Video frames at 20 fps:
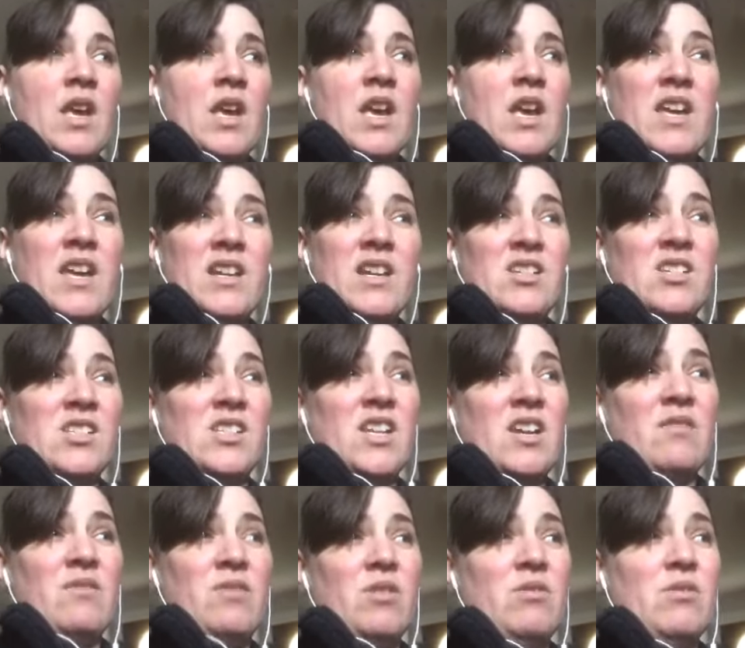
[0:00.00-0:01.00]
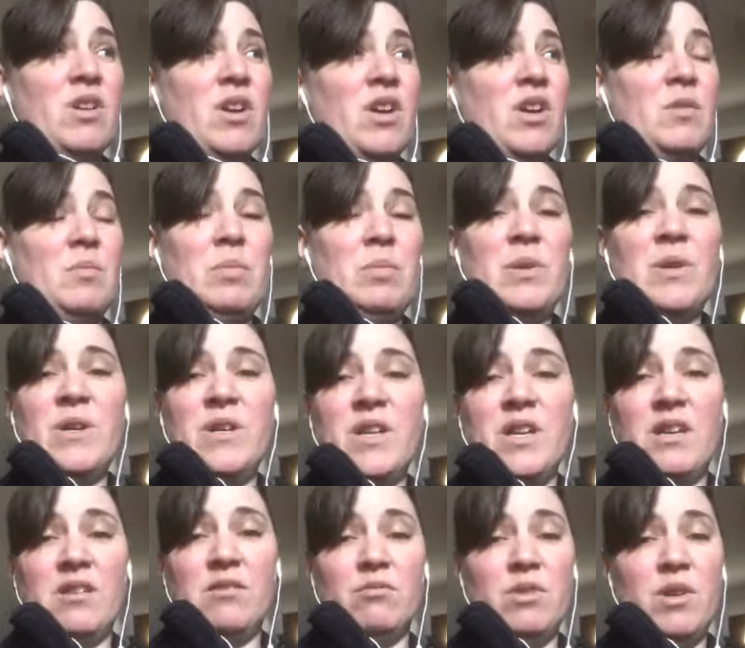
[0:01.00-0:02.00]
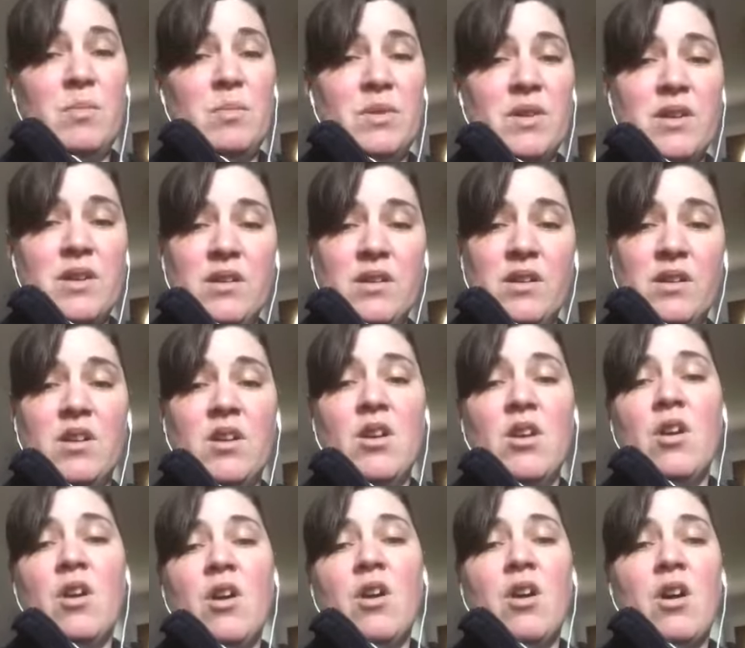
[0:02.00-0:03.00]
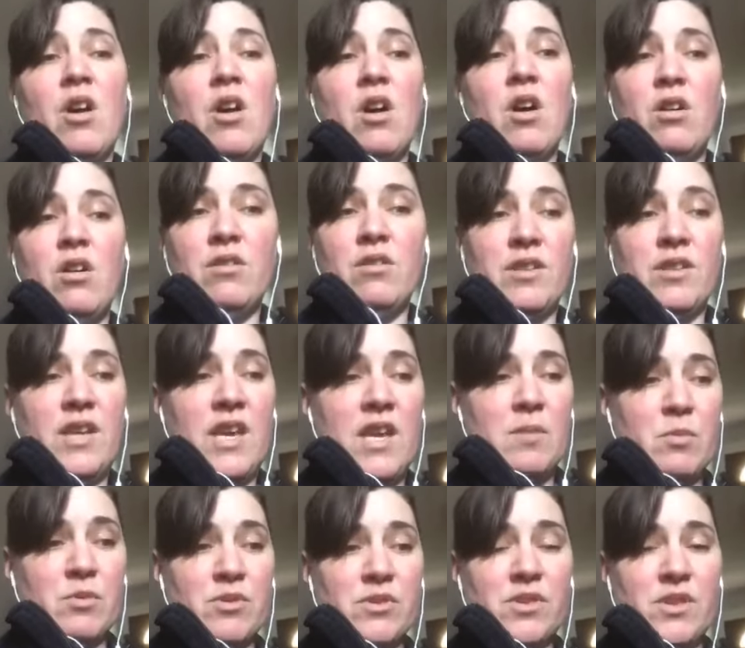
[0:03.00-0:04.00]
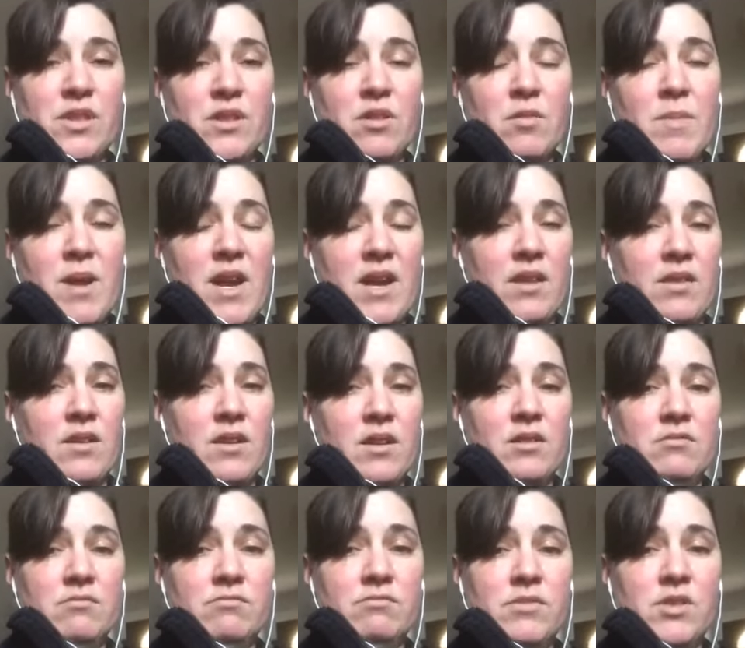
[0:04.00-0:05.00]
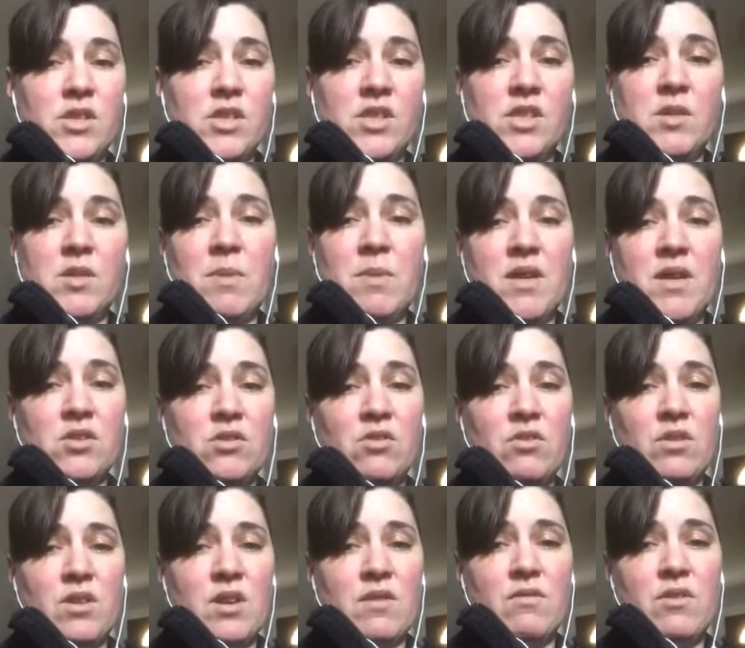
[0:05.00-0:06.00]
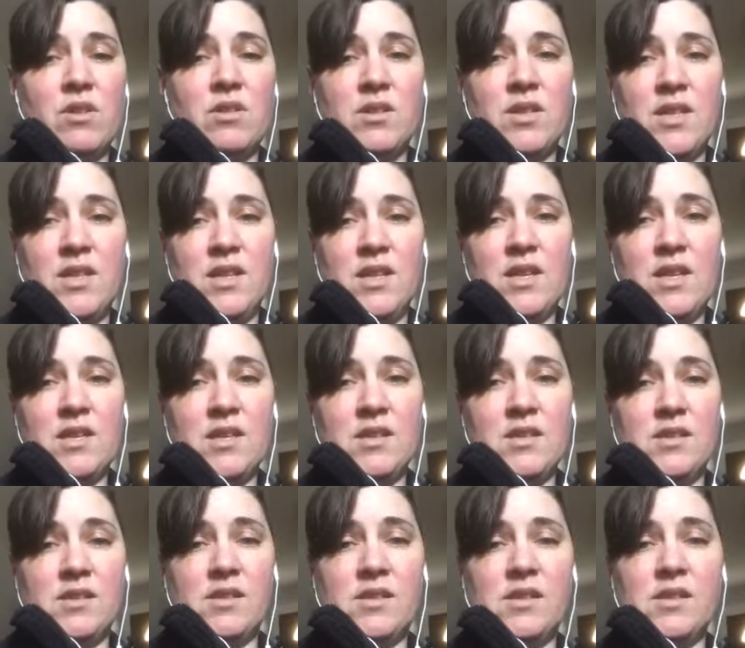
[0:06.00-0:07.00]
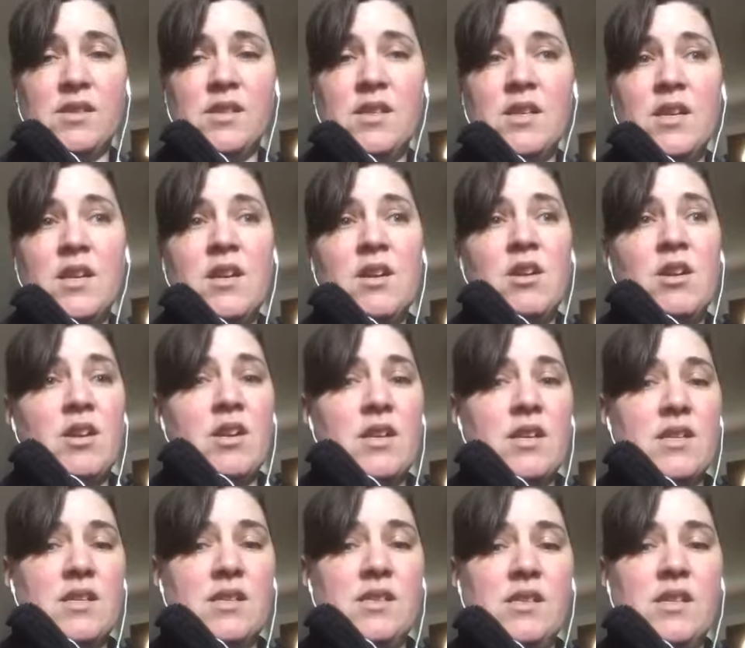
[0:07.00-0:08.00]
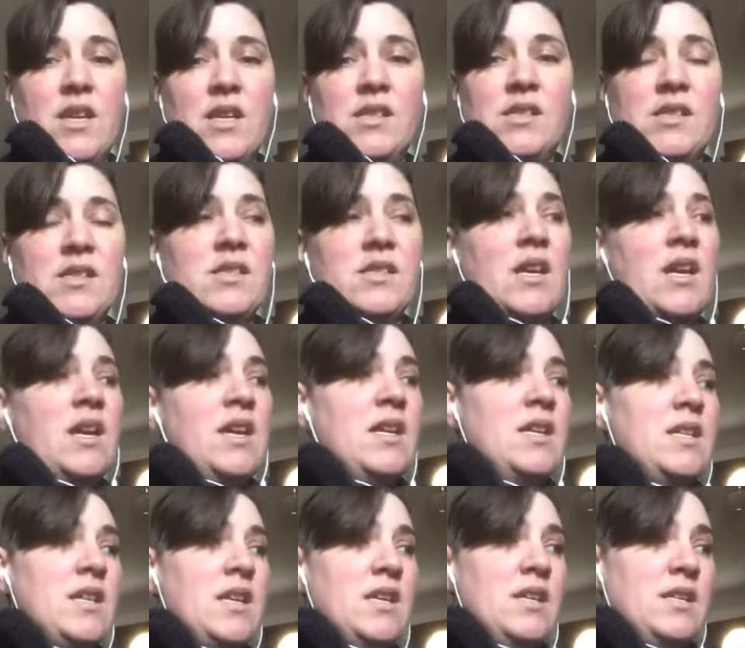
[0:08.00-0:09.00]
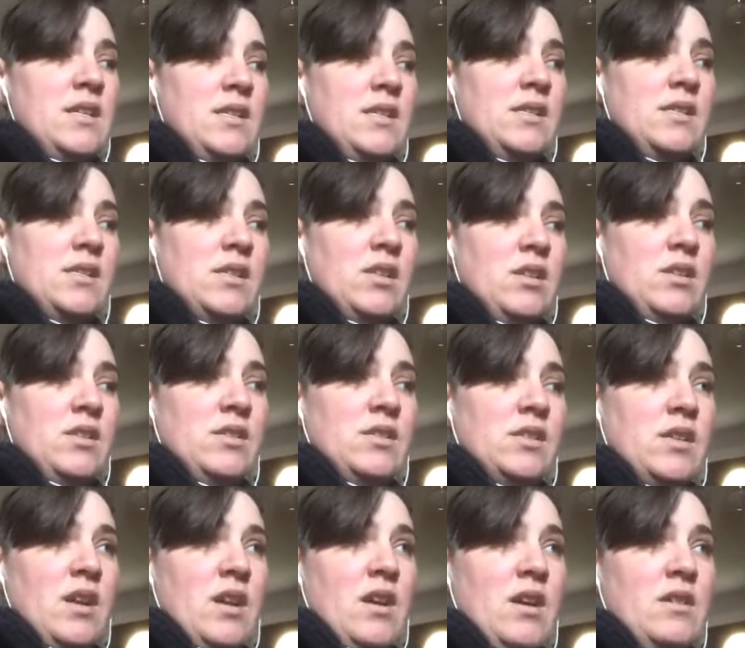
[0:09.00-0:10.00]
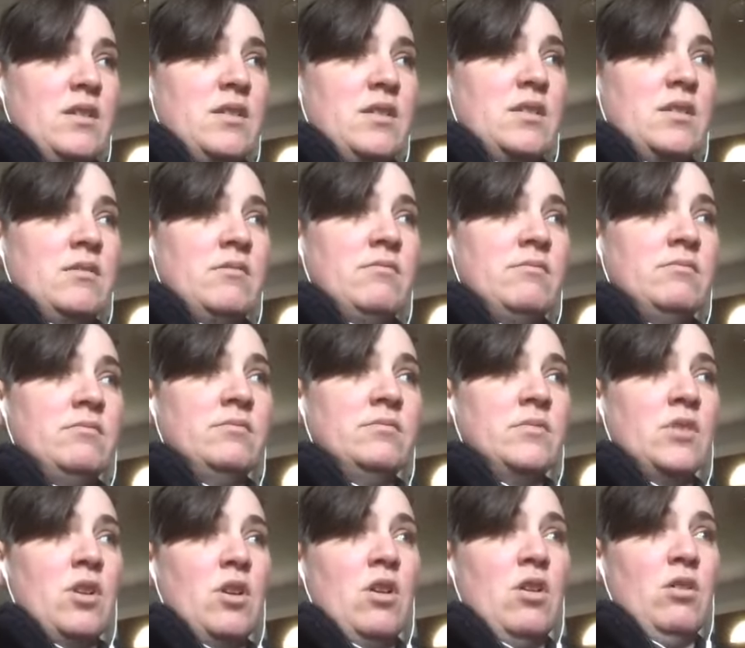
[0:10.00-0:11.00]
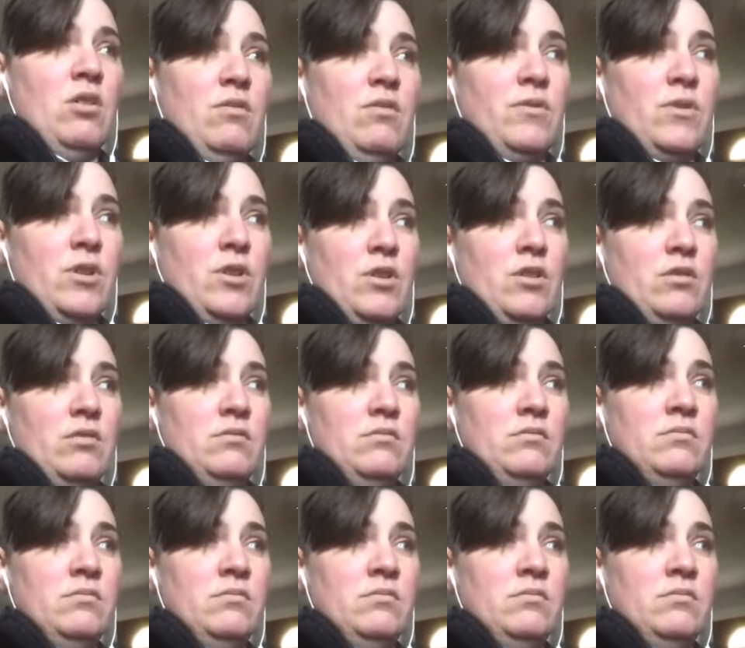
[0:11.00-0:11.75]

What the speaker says: And I just have you unplug and replug all of the cables that are back there, just to make sure that everything is nice and tight, and it's got all of your